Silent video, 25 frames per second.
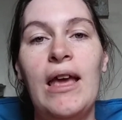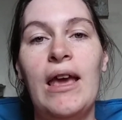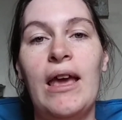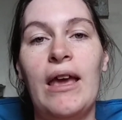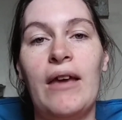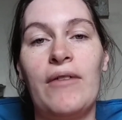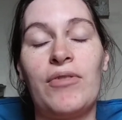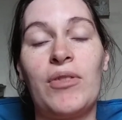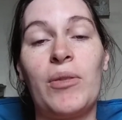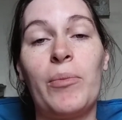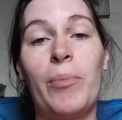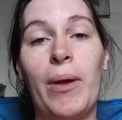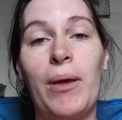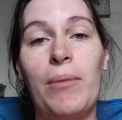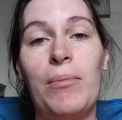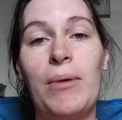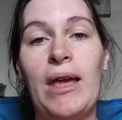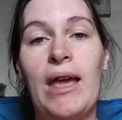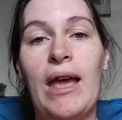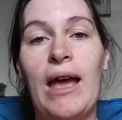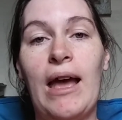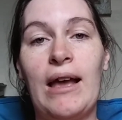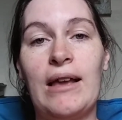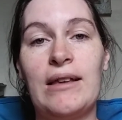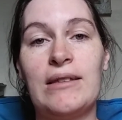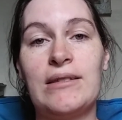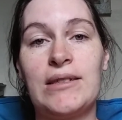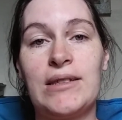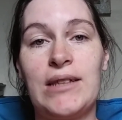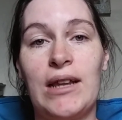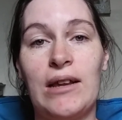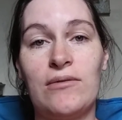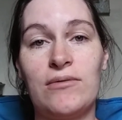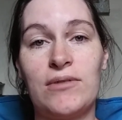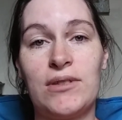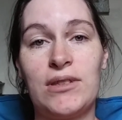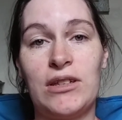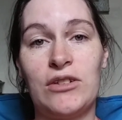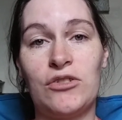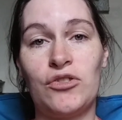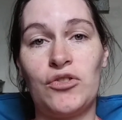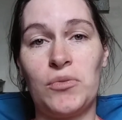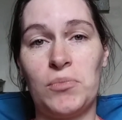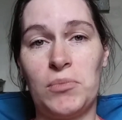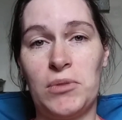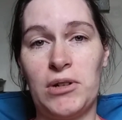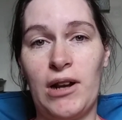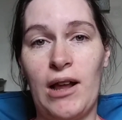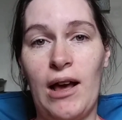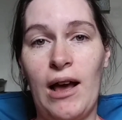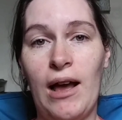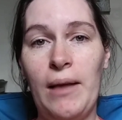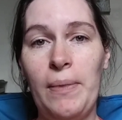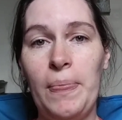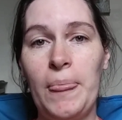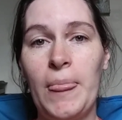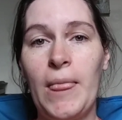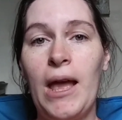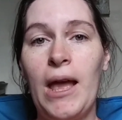if the baby has Down syndrome or not,